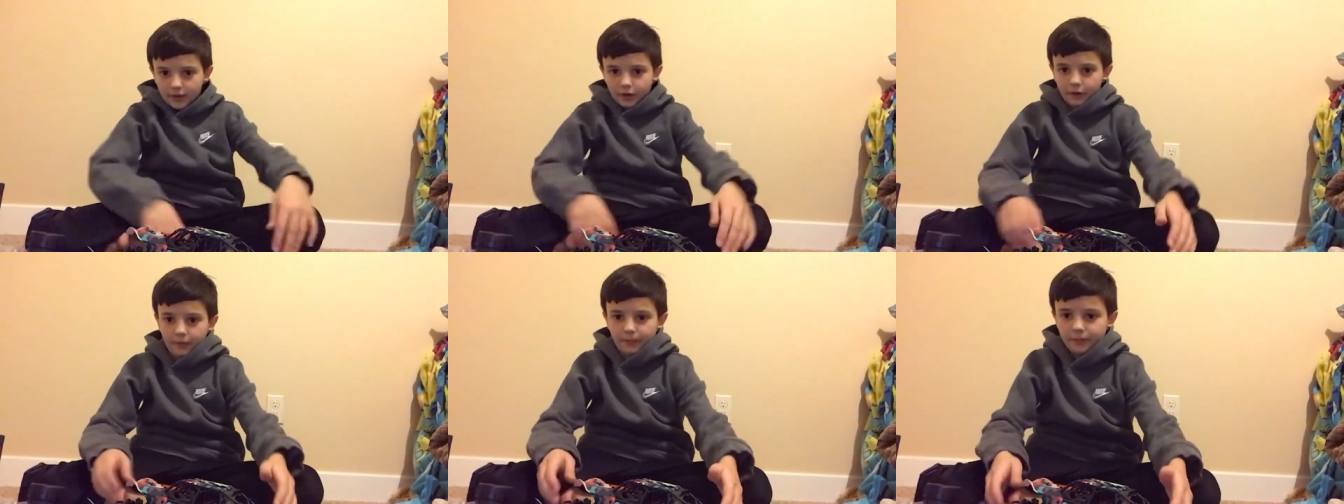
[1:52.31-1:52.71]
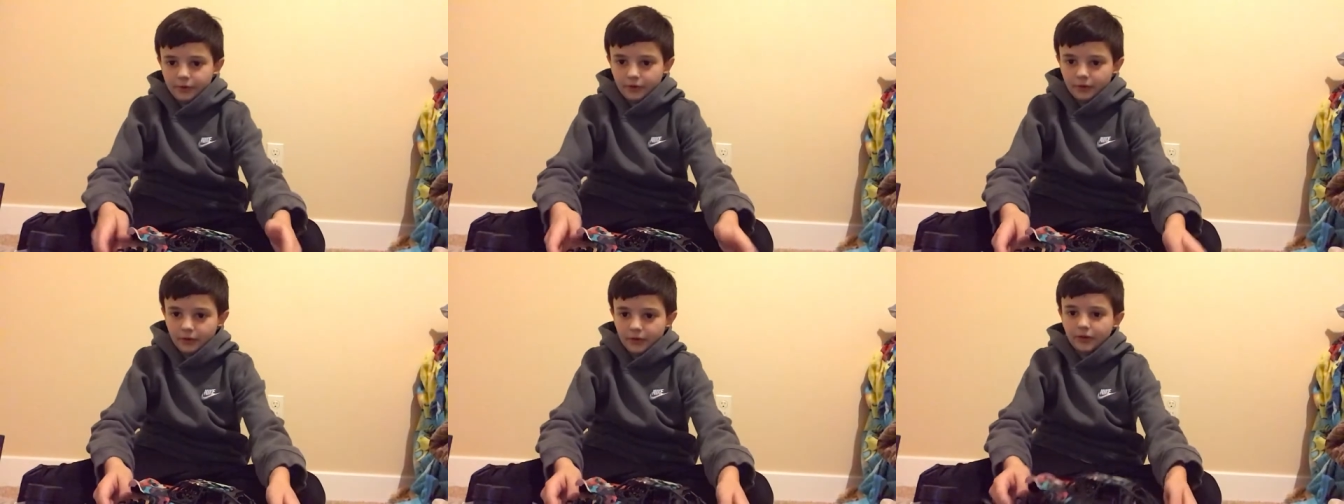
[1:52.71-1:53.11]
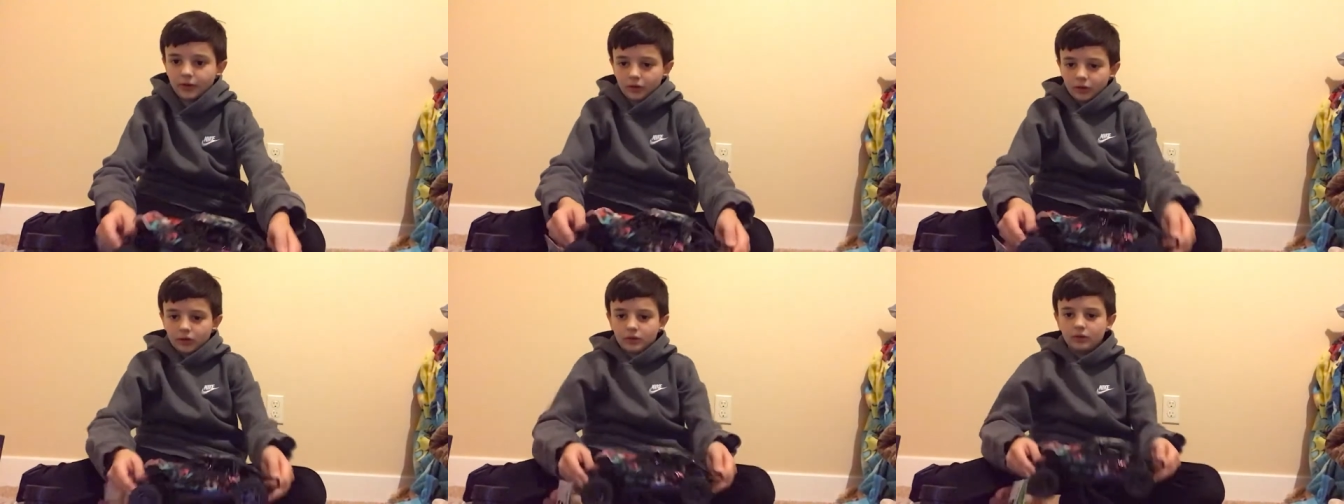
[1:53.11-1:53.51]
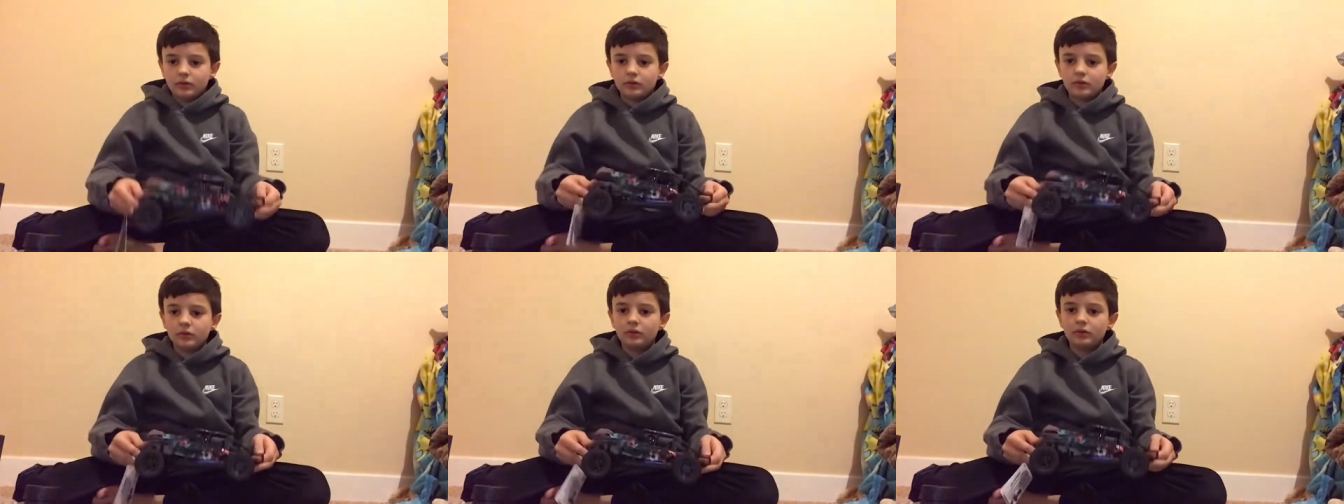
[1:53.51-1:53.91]
helped a little.
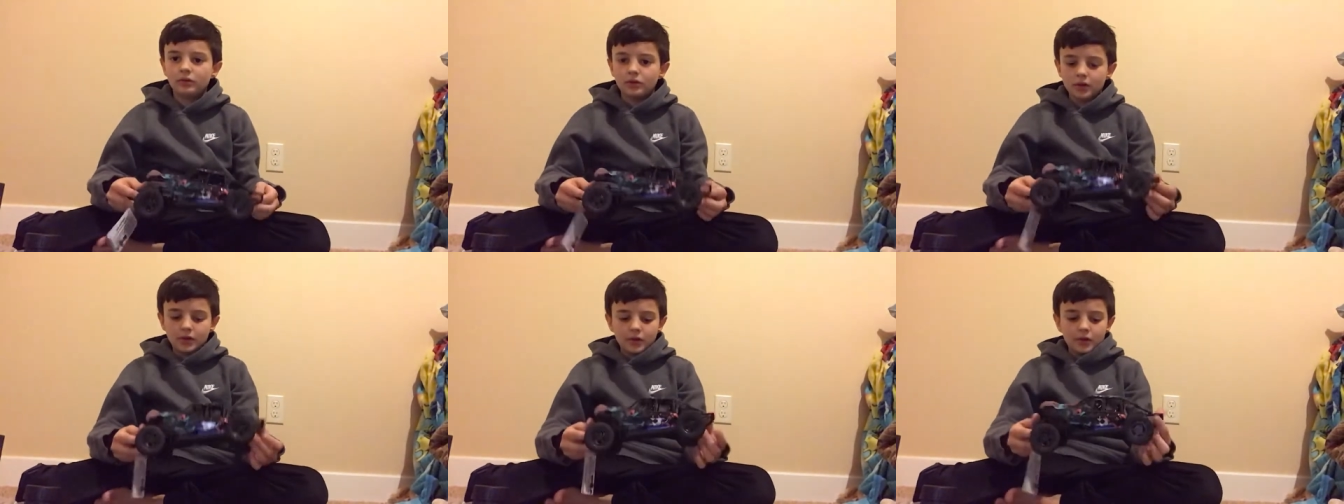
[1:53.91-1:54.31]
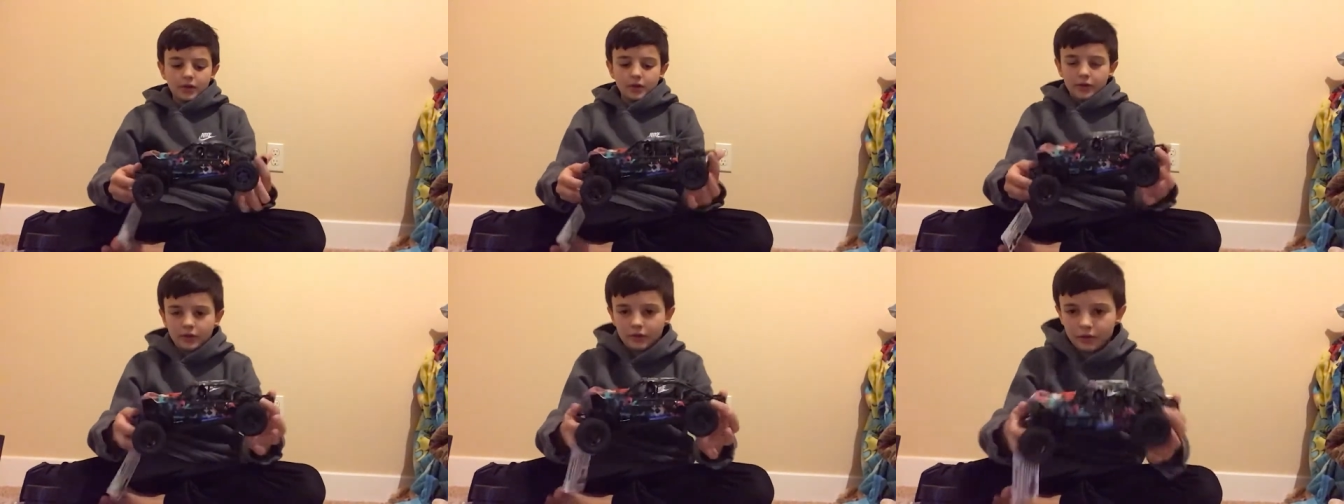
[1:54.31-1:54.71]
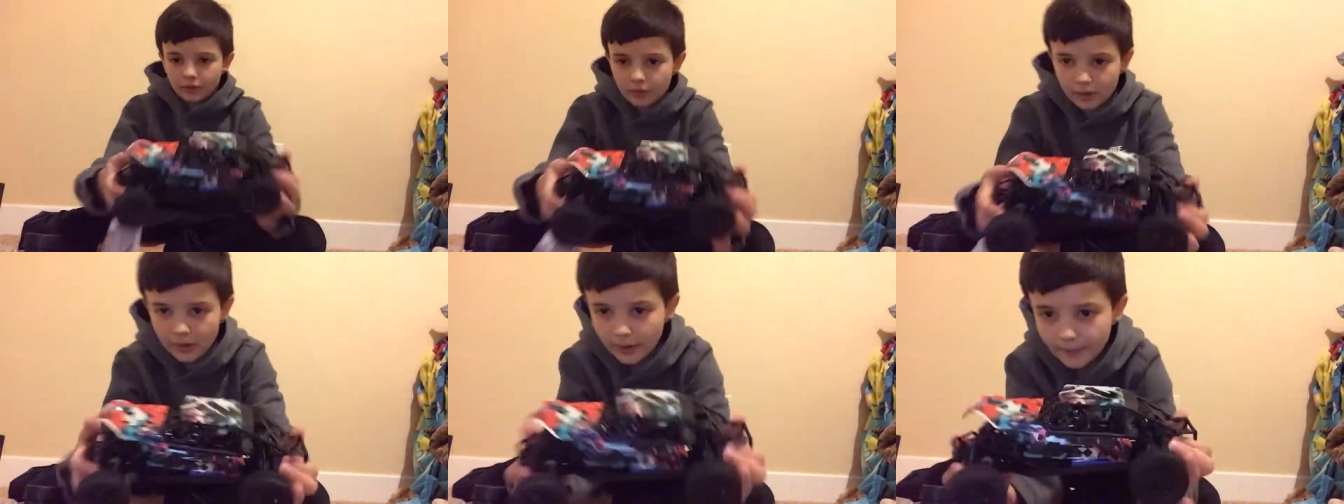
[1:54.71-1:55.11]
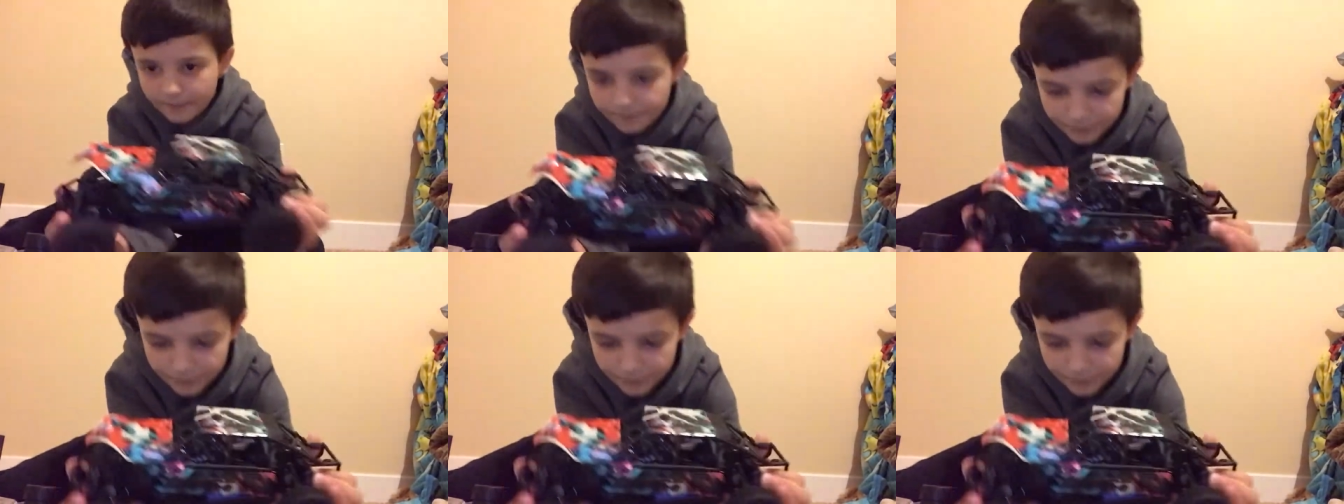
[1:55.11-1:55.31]
Okay.